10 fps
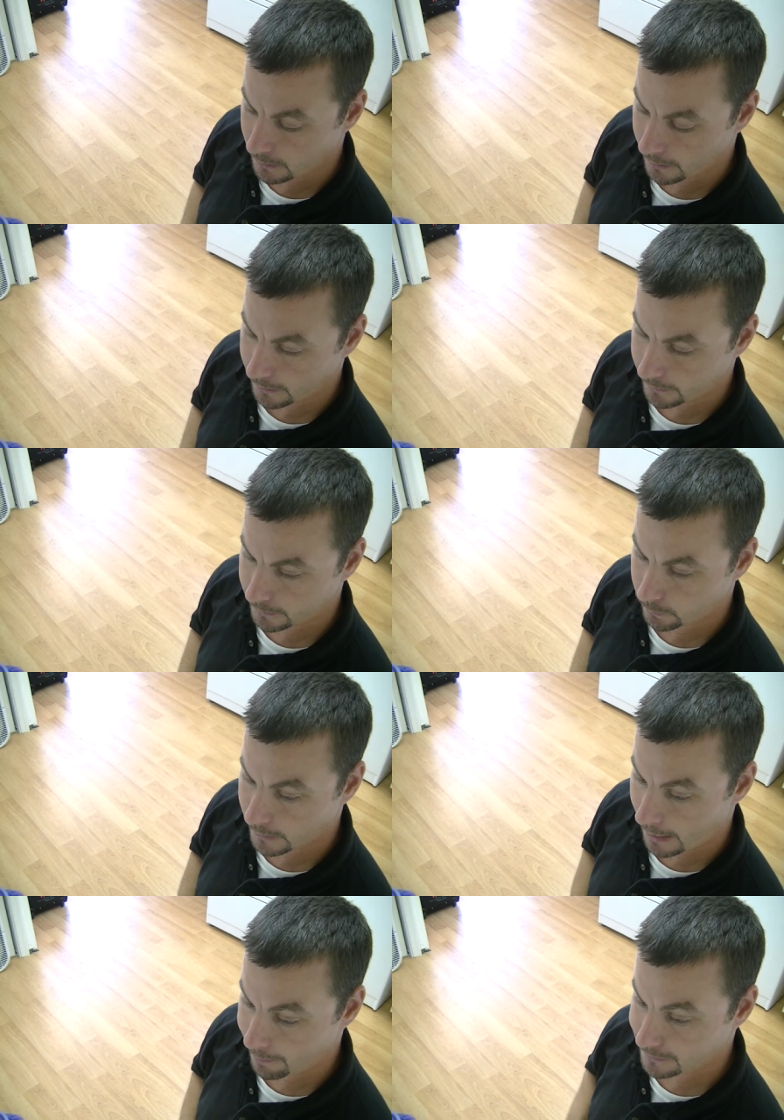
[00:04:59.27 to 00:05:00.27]
it, what
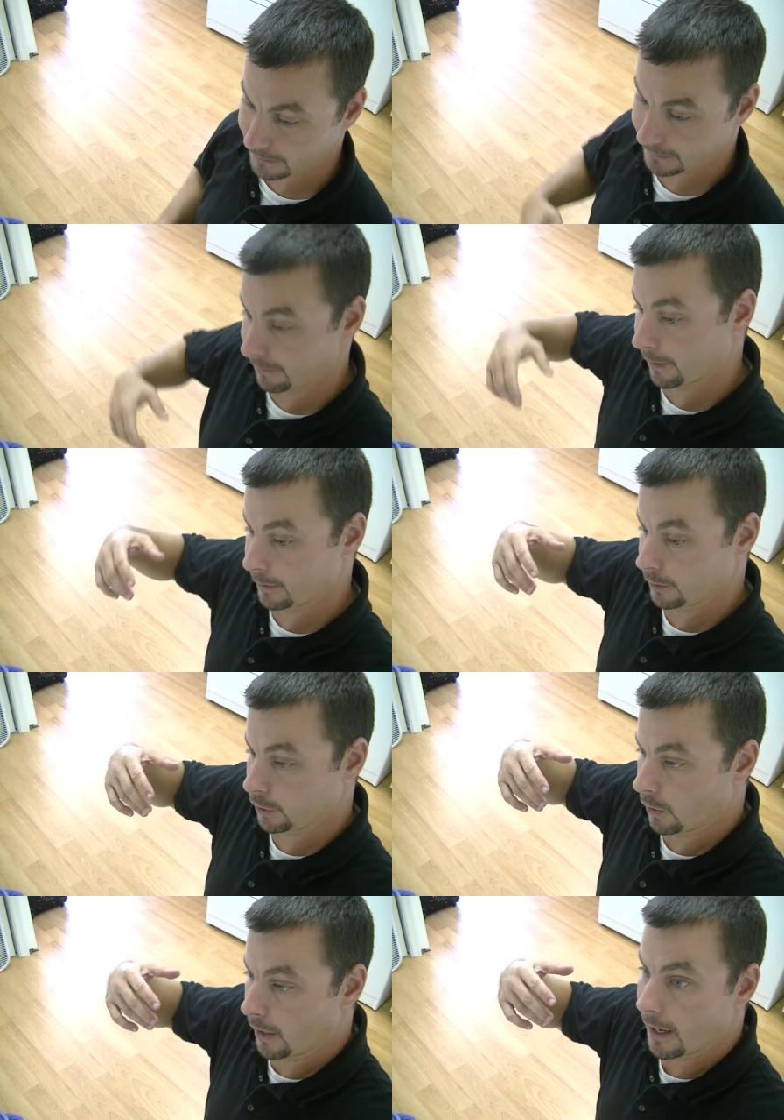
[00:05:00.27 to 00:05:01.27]
happens is, uh, you
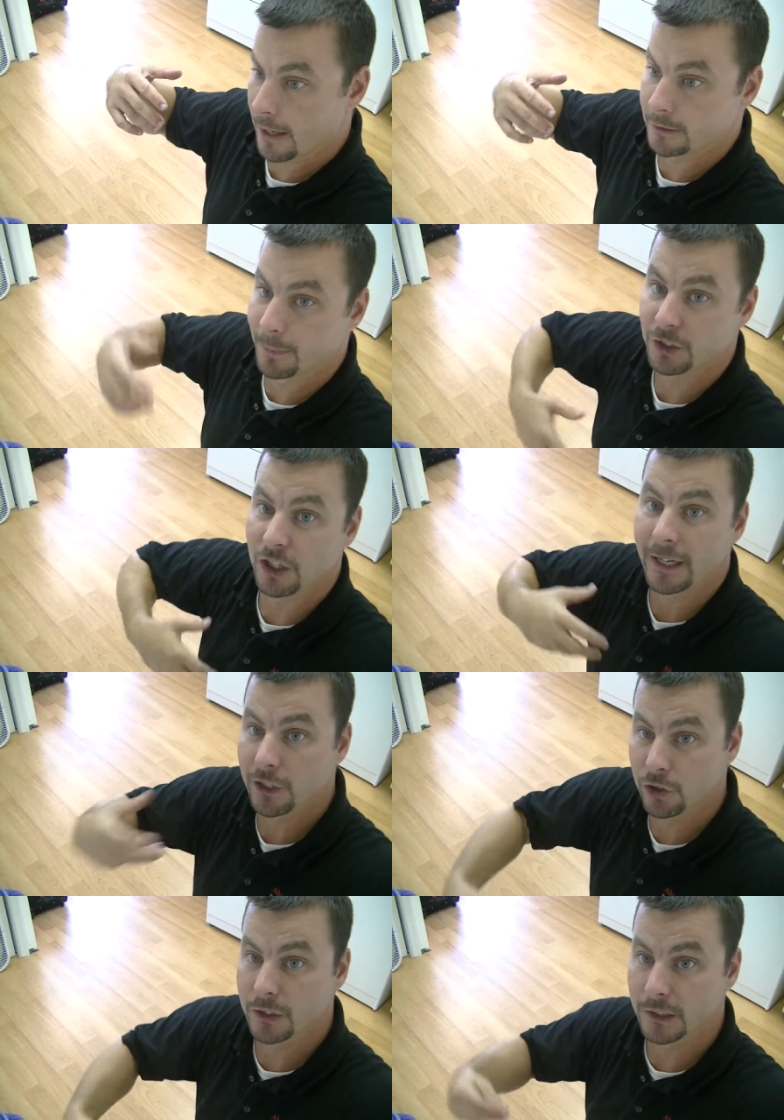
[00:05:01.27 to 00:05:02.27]
know, as much
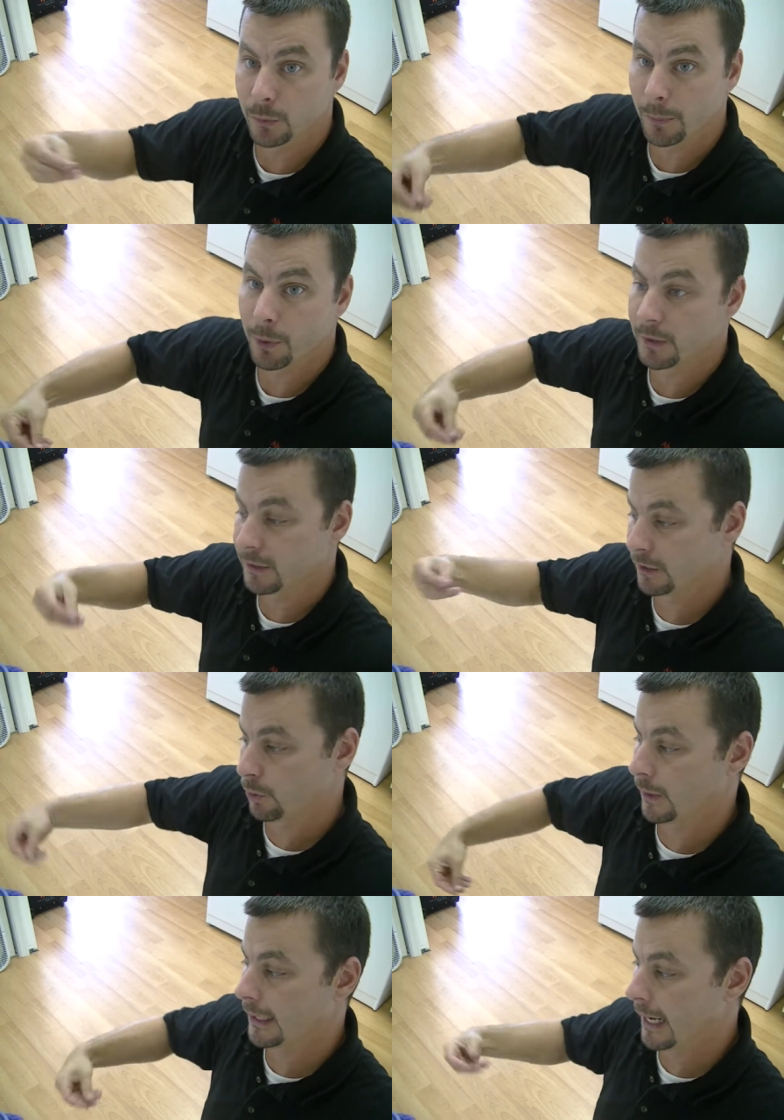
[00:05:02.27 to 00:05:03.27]
energy as we're putting
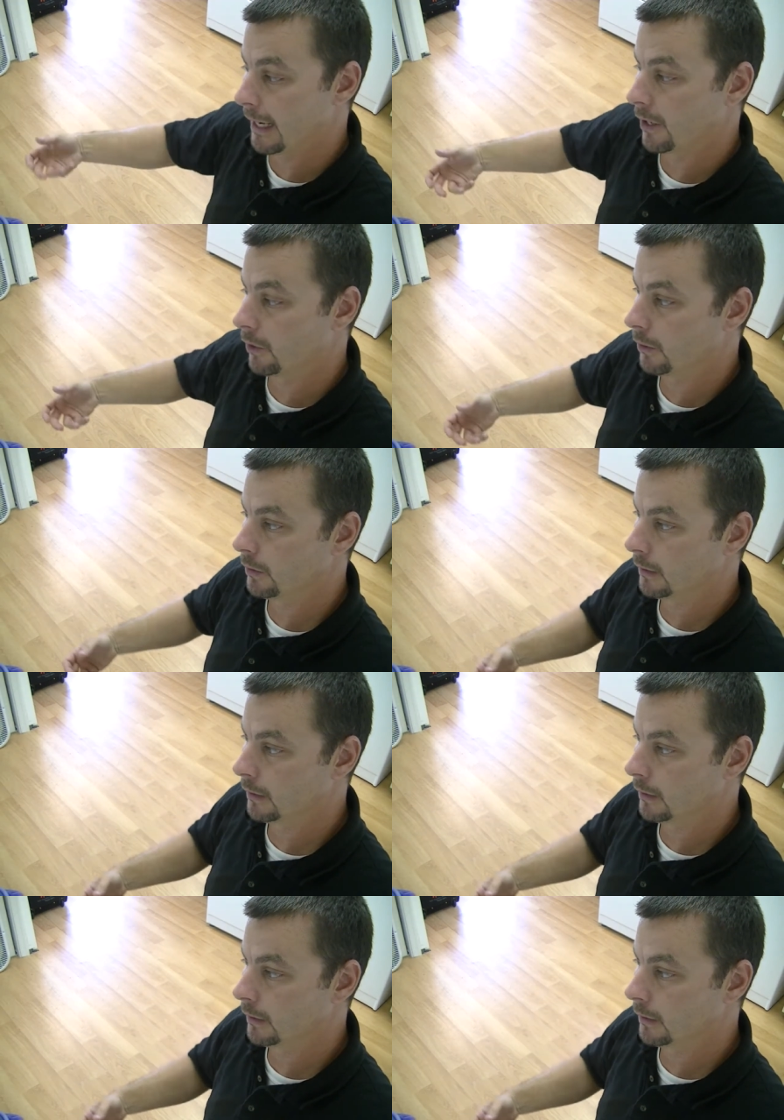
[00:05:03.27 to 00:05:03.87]
into it now,